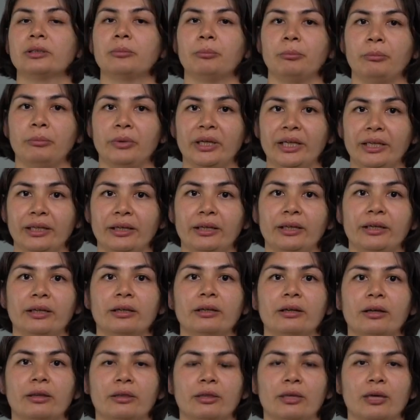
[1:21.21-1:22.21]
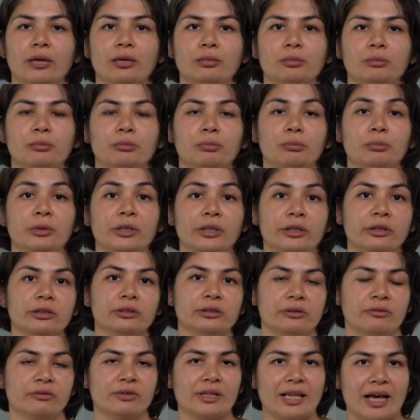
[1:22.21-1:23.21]
meaning that because
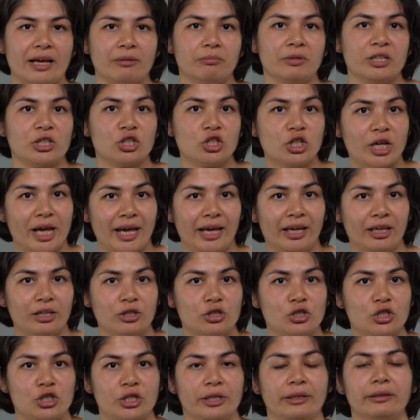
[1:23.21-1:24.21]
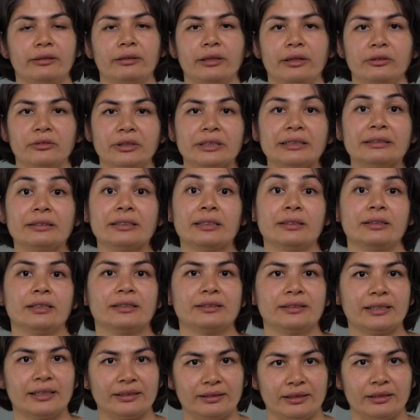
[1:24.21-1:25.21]
of climate change, there is a
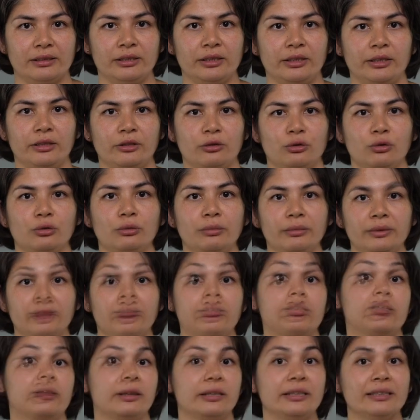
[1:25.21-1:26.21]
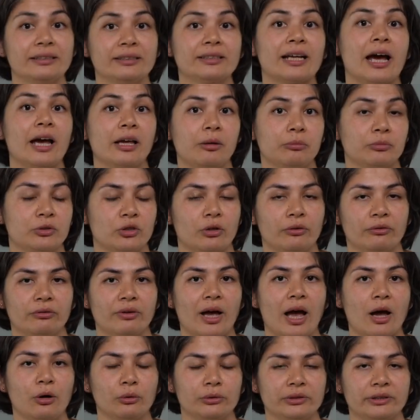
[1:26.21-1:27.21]
necessity to build these types of
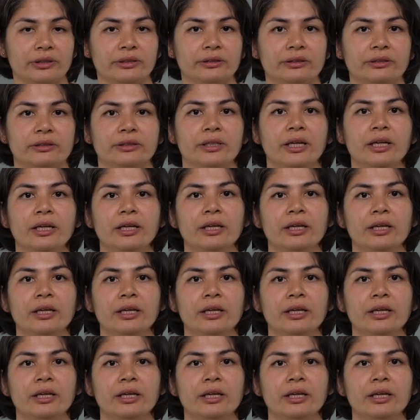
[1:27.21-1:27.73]
houses.